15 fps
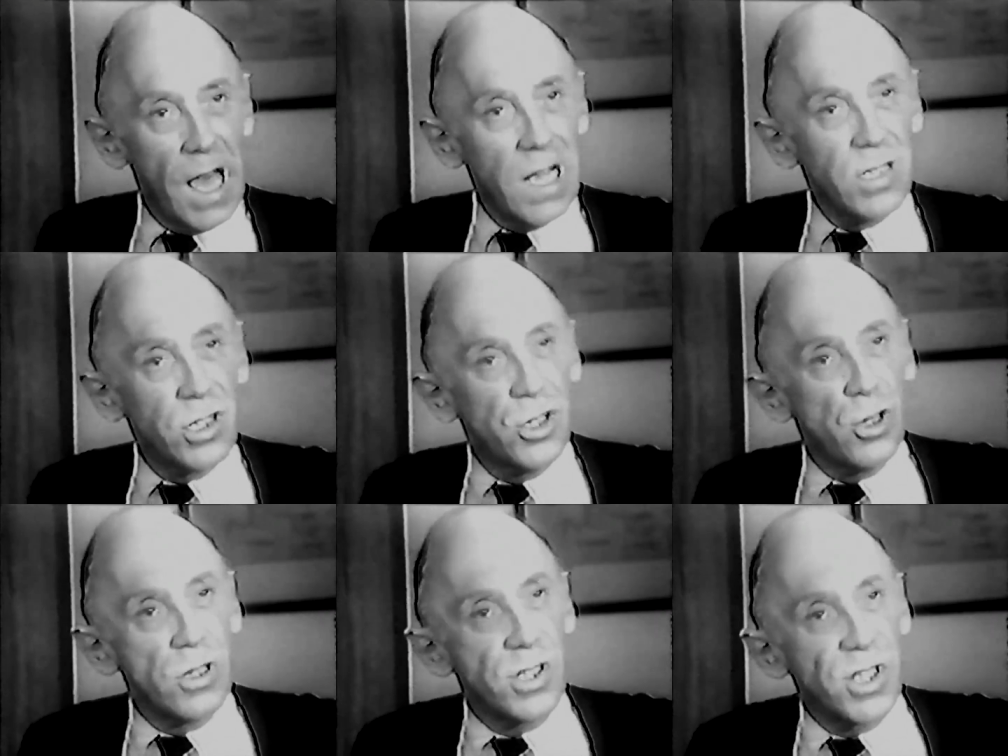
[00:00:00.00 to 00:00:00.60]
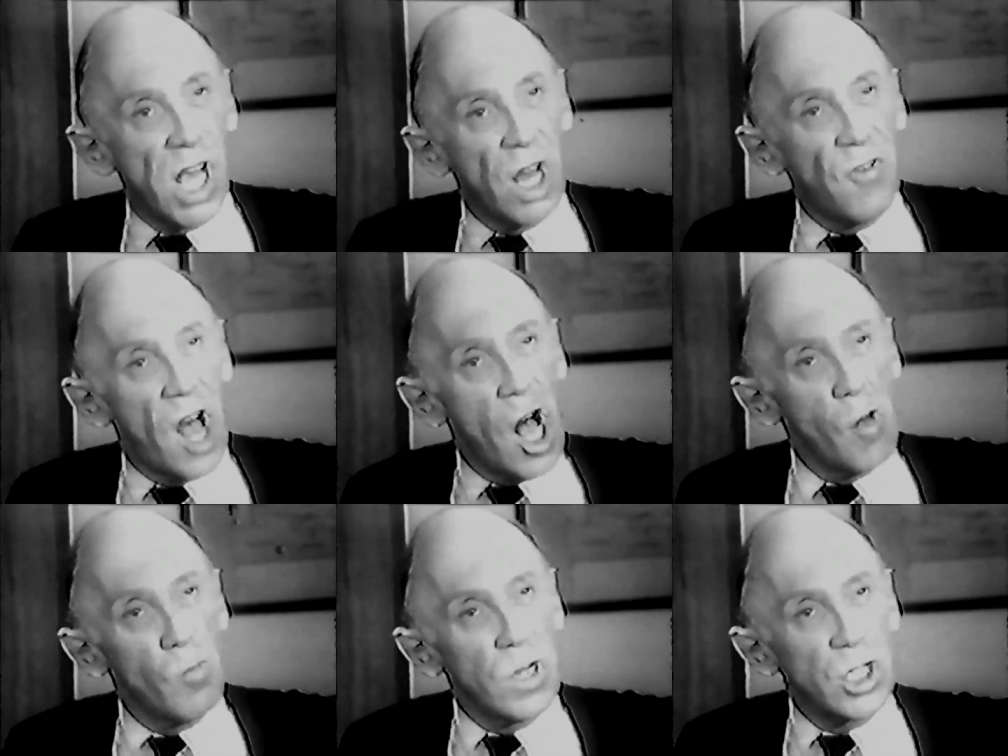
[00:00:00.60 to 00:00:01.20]
Ask yourself
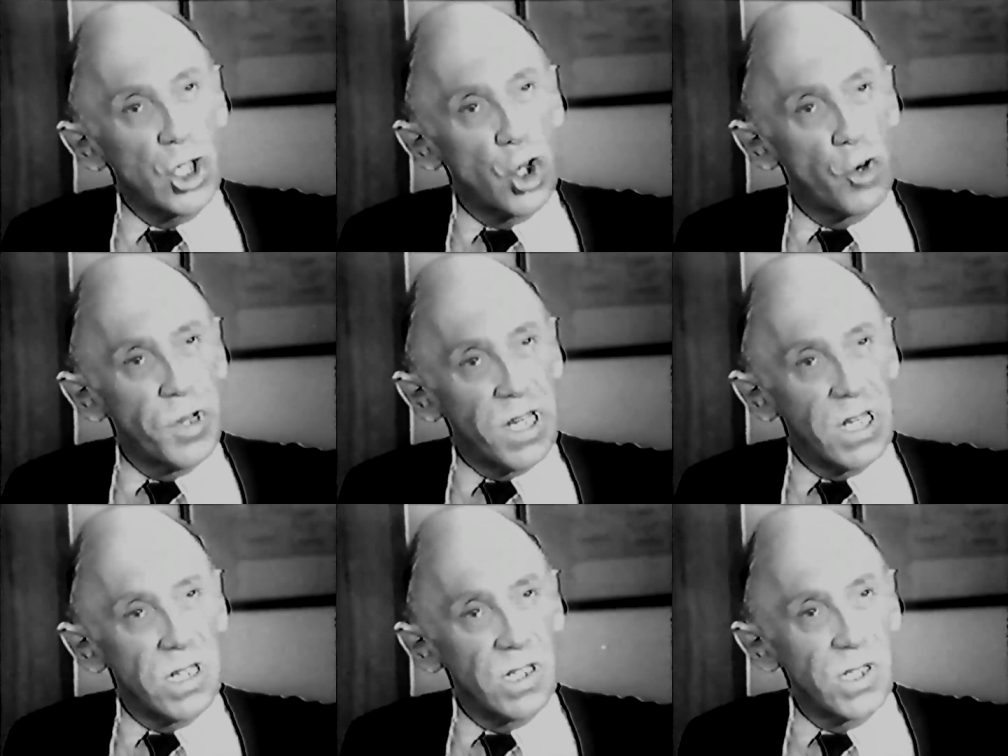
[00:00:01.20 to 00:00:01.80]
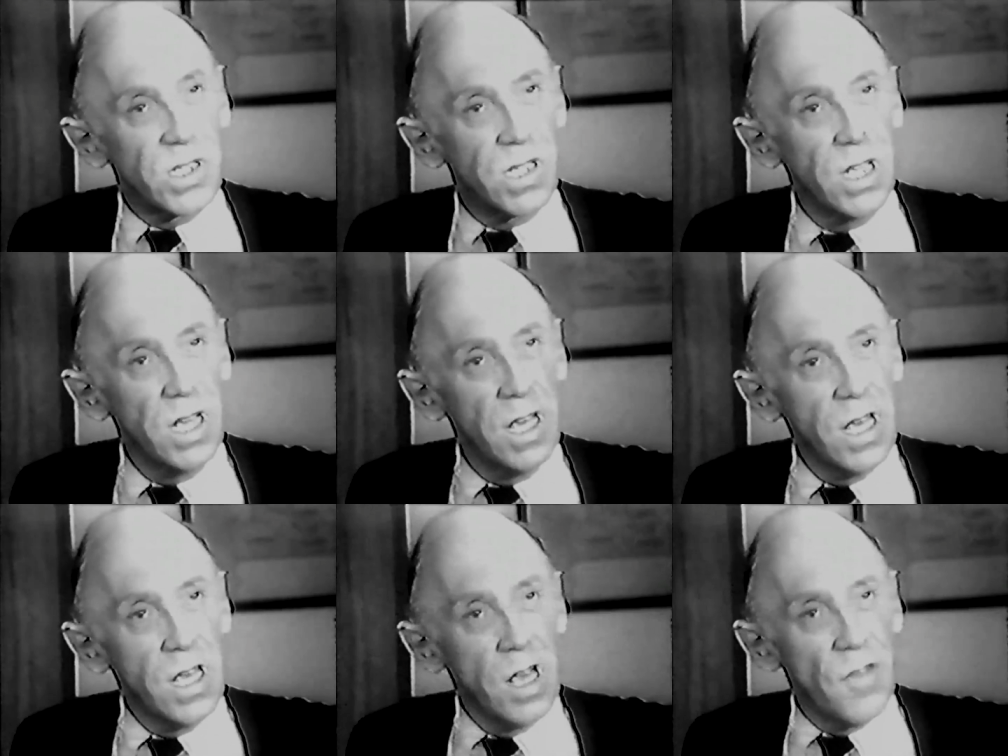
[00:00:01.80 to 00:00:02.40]
how much credence
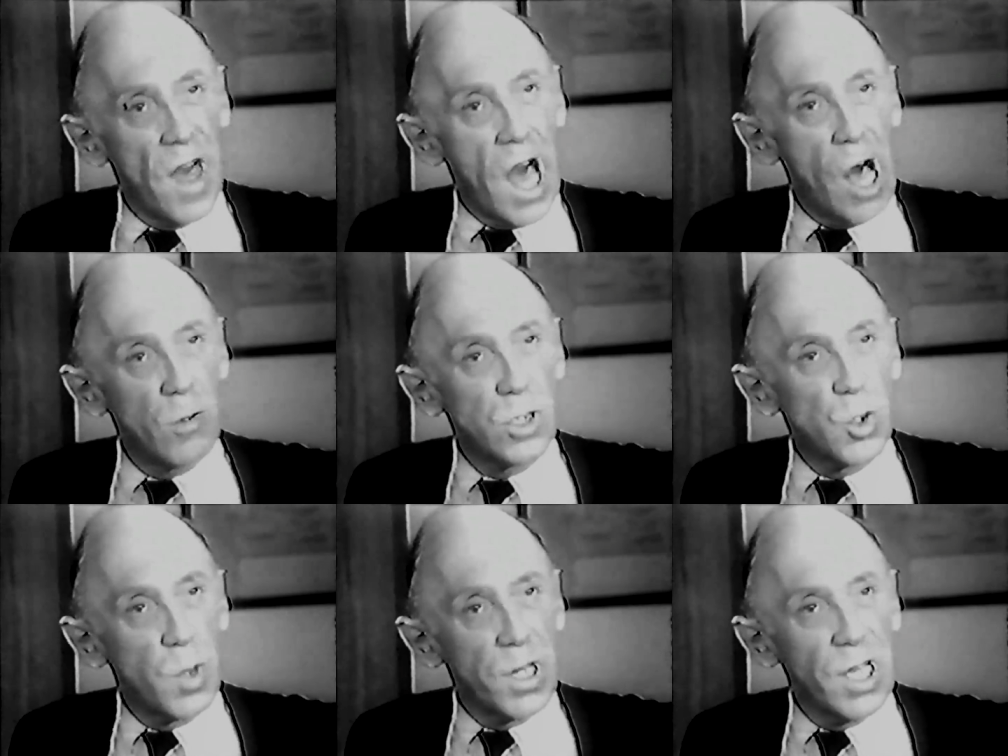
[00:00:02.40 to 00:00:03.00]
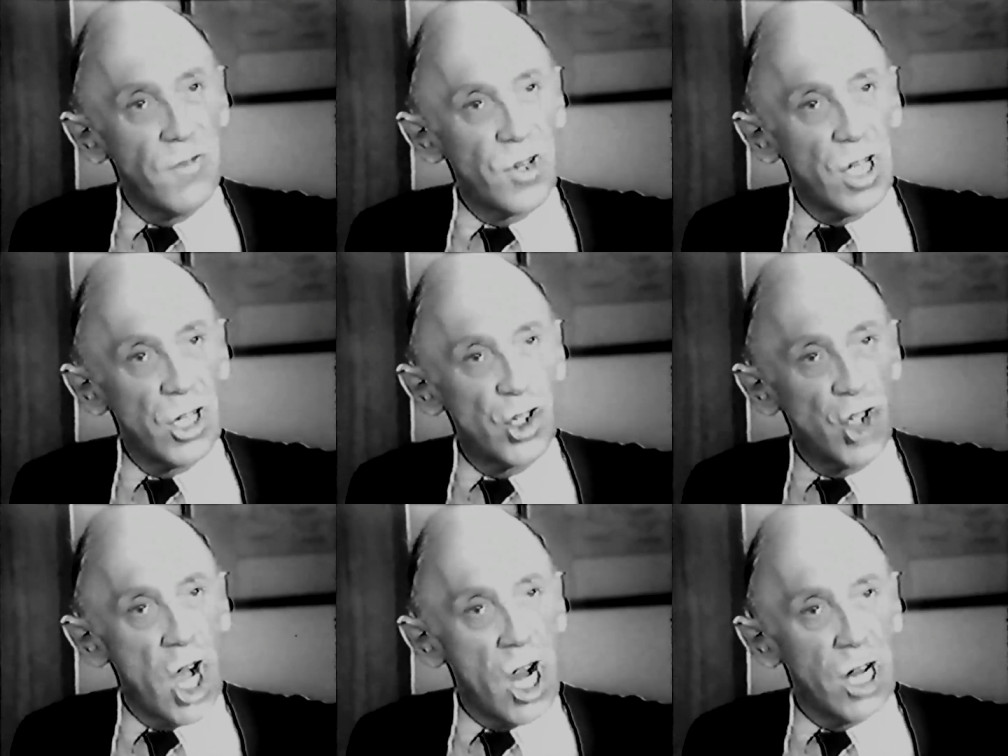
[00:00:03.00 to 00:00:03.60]
the House will give
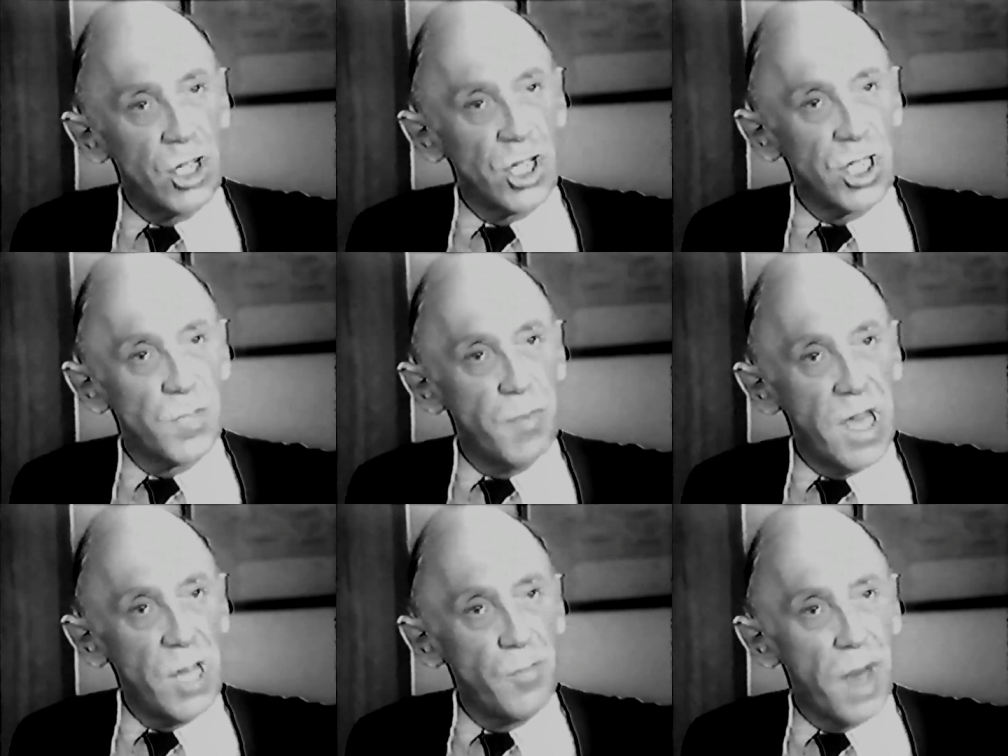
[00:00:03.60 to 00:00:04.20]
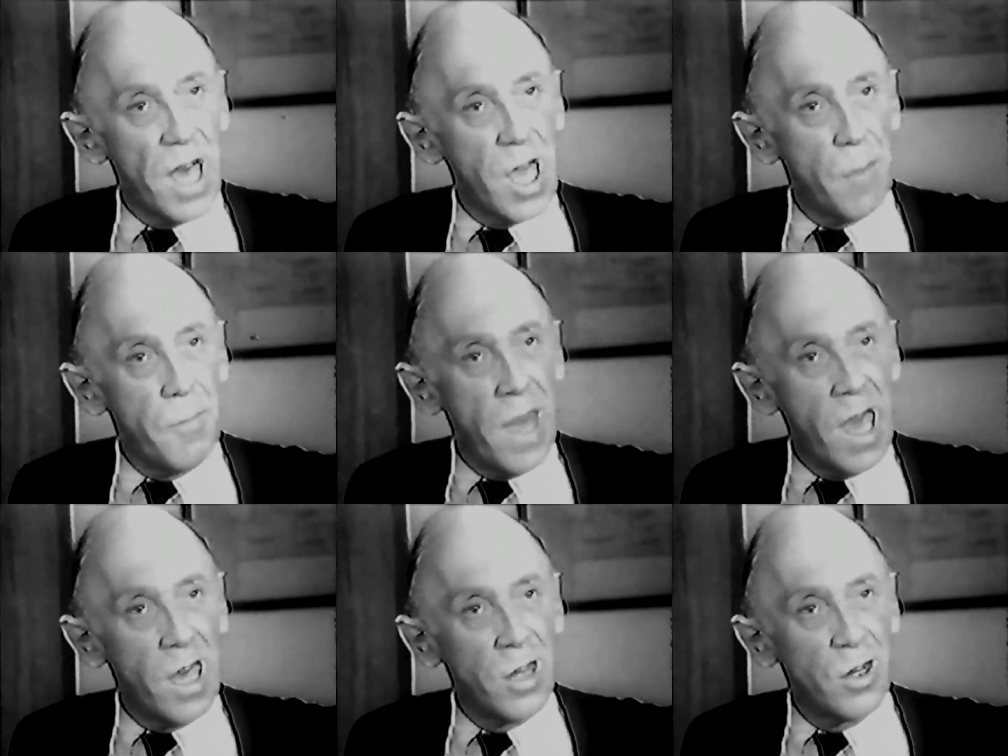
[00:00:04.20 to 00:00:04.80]
to charges made by a
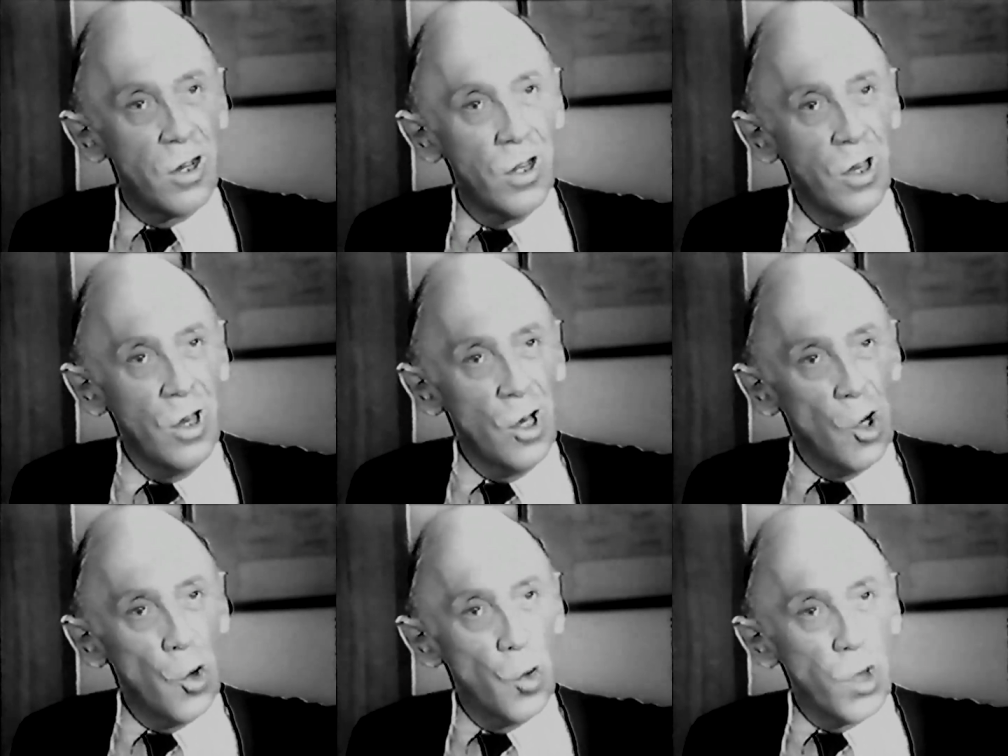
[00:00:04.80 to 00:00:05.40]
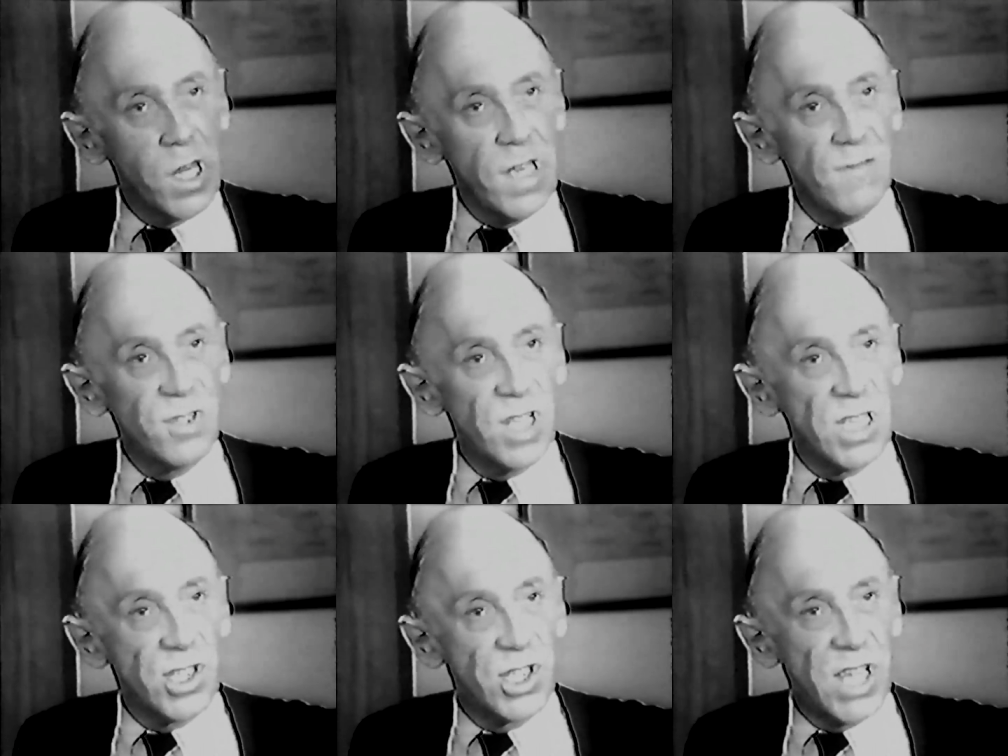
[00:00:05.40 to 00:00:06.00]
man who
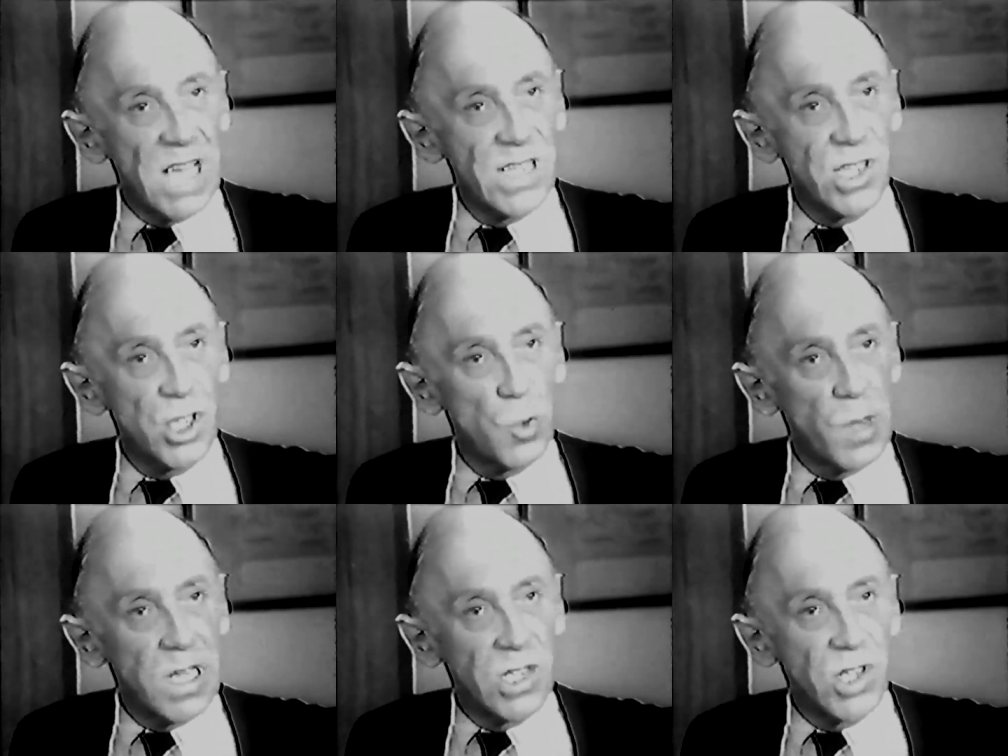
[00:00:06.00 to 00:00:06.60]
leaves his desk to